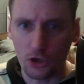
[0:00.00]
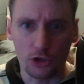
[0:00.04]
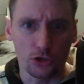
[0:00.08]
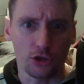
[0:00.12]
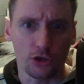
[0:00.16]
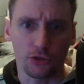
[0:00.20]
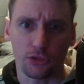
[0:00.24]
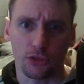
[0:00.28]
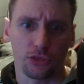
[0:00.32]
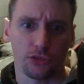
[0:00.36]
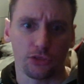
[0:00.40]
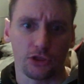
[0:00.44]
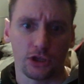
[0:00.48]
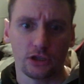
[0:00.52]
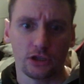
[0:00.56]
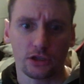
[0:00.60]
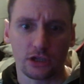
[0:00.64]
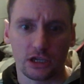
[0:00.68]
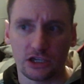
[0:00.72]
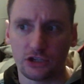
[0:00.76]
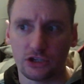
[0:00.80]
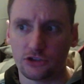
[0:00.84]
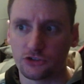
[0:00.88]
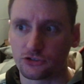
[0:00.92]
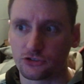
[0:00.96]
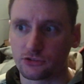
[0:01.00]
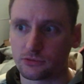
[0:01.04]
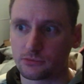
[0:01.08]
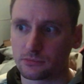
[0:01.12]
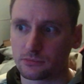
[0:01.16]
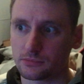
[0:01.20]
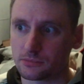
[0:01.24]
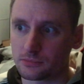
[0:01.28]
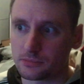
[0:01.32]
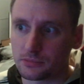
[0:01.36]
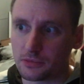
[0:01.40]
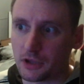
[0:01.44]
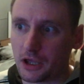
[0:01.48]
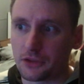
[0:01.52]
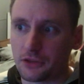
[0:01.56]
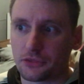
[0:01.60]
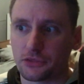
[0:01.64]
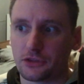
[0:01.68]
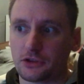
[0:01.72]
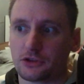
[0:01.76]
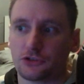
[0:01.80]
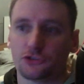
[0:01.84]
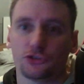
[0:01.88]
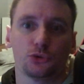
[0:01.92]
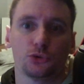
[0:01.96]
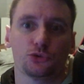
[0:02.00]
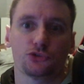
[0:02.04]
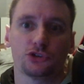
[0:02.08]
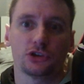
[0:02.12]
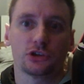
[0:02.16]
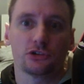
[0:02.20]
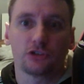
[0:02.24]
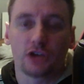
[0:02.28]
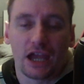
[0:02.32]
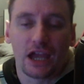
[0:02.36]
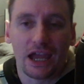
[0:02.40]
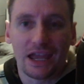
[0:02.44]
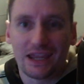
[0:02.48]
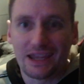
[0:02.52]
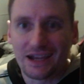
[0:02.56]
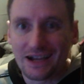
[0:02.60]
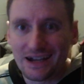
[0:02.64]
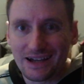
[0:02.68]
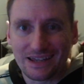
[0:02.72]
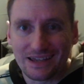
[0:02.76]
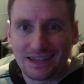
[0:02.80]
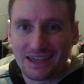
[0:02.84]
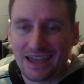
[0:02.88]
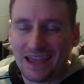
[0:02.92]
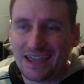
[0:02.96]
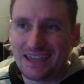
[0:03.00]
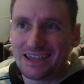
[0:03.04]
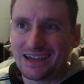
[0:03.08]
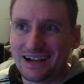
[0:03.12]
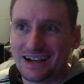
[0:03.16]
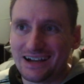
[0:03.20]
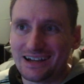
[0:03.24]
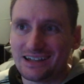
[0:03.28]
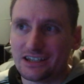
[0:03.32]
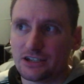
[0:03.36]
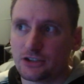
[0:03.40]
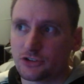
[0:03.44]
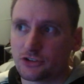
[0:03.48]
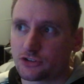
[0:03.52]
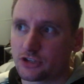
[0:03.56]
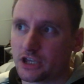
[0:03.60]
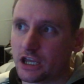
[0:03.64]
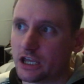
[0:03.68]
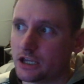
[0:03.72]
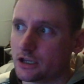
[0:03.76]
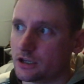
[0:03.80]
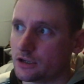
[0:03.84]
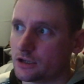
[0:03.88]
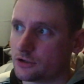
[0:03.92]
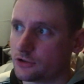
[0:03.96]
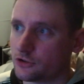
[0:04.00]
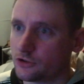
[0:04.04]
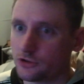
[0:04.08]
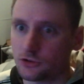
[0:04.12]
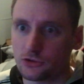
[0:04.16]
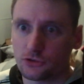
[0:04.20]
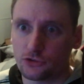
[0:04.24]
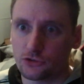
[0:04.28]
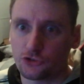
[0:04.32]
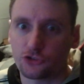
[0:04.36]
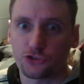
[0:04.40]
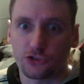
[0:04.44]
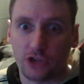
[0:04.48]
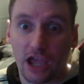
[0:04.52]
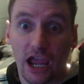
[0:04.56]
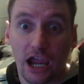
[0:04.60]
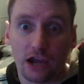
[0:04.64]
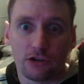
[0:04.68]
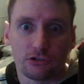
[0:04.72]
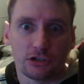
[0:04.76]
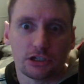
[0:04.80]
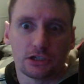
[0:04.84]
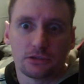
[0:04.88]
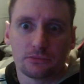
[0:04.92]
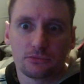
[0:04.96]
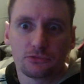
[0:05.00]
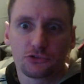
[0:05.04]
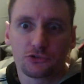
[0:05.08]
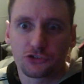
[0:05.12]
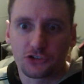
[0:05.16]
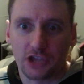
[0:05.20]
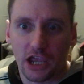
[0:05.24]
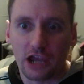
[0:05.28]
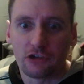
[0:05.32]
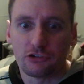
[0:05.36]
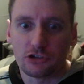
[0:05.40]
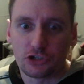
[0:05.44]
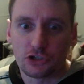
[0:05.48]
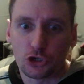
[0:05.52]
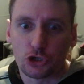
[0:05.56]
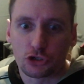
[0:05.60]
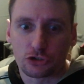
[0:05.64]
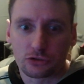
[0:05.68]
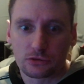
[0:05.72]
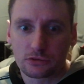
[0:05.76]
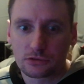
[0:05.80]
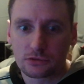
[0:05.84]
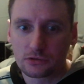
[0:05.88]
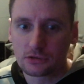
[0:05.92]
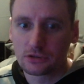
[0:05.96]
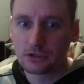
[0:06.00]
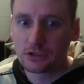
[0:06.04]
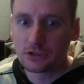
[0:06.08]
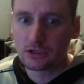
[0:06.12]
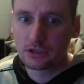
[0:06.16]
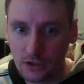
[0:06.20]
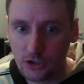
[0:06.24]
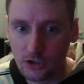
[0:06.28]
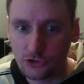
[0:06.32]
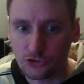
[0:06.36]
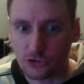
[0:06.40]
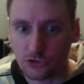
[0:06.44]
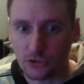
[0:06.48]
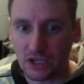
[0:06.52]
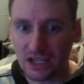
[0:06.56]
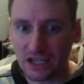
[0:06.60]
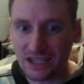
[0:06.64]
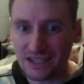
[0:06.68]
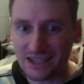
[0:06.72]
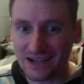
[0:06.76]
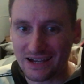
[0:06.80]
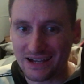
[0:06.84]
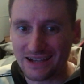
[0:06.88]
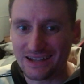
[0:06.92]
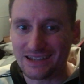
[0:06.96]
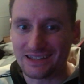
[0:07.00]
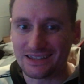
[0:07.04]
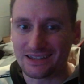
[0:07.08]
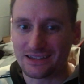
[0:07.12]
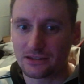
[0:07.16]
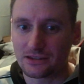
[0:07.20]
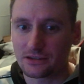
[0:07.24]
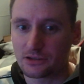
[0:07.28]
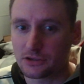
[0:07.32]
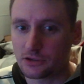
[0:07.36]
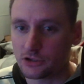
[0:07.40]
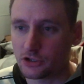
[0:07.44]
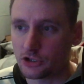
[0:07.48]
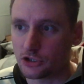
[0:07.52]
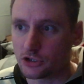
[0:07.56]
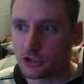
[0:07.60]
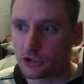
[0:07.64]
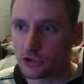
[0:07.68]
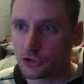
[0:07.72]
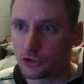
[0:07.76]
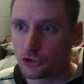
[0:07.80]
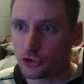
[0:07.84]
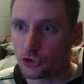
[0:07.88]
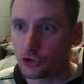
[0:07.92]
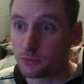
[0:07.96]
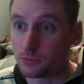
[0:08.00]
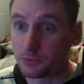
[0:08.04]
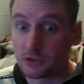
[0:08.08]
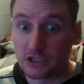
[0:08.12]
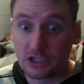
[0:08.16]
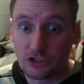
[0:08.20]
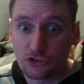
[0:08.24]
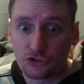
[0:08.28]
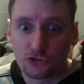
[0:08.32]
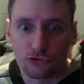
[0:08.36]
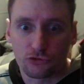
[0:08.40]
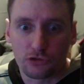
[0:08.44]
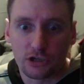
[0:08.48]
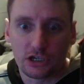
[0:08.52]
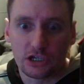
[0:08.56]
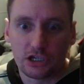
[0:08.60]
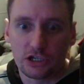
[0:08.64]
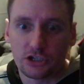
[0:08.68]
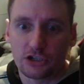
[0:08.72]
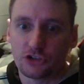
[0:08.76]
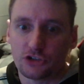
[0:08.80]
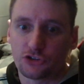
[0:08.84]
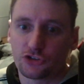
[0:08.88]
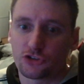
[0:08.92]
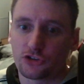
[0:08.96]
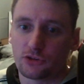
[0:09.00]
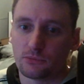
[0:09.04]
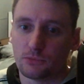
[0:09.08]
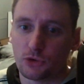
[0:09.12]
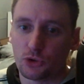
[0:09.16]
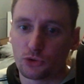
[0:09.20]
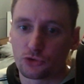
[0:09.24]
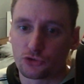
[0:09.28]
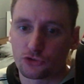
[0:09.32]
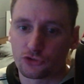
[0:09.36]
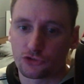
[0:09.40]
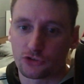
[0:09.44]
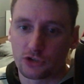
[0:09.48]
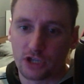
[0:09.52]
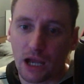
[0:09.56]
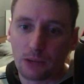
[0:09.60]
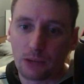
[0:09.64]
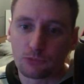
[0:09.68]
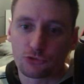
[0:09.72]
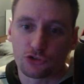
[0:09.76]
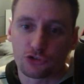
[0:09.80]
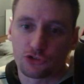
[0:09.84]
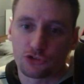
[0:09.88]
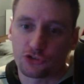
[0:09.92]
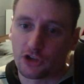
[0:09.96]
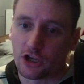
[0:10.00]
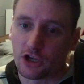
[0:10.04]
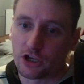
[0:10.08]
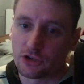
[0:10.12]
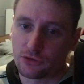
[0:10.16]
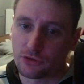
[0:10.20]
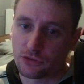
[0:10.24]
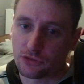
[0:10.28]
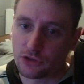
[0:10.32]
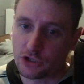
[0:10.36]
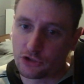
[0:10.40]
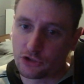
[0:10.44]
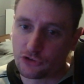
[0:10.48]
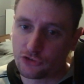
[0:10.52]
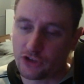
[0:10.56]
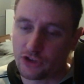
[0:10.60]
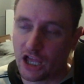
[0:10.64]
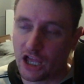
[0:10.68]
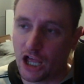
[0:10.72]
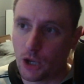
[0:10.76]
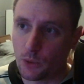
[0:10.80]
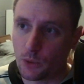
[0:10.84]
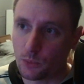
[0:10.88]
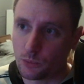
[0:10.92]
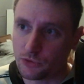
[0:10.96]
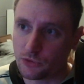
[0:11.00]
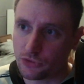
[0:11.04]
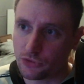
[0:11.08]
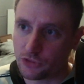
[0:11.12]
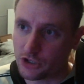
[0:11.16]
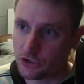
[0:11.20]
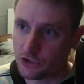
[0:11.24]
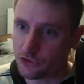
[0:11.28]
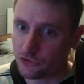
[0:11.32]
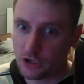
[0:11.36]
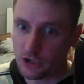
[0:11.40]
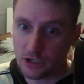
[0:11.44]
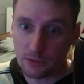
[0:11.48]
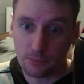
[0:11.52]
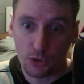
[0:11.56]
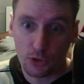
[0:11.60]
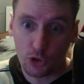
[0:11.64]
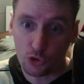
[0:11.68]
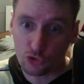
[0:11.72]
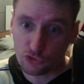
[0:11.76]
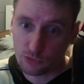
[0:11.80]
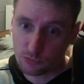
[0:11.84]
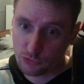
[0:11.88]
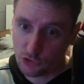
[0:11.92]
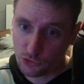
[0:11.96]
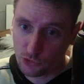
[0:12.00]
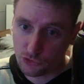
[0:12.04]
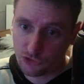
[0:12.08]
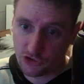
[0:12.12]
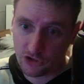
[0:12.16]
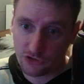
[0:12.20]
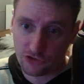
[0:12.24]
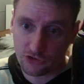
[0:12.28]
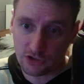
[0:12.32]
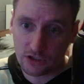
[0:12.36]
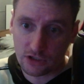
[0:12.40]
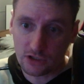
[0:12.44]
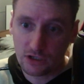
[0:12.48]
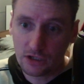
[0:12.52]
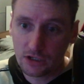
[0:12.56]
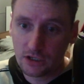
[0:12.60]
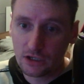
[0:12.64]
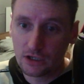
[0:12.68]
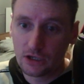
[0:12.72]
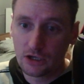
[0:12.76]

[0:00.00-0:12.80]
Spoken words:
Another thing is, I think it's no secret, AI. AI is getting scary good. So AI could be integrated into the motion capture side of things to help with things like post-processing,